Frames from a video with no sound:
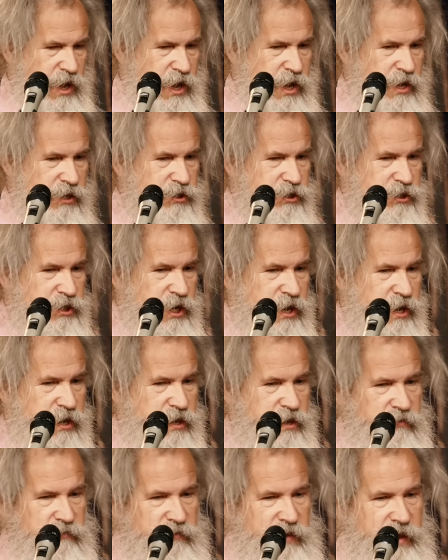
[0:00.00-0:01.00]

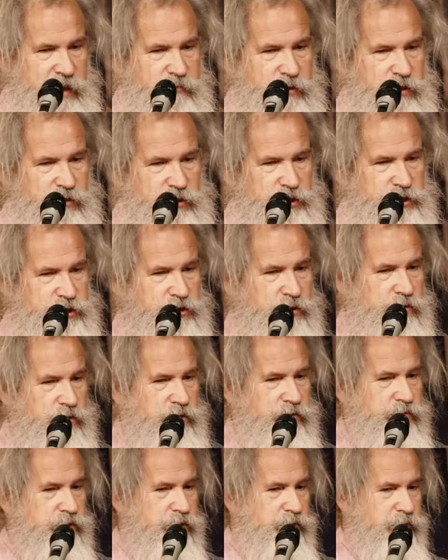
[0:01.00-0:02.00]
handshake and tap on the
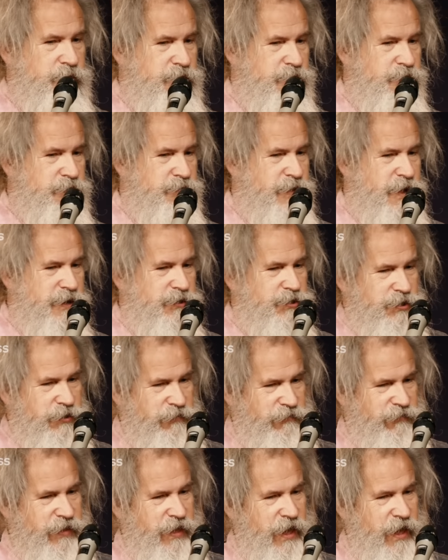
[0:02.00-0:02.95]
shoulder thing we do, that's just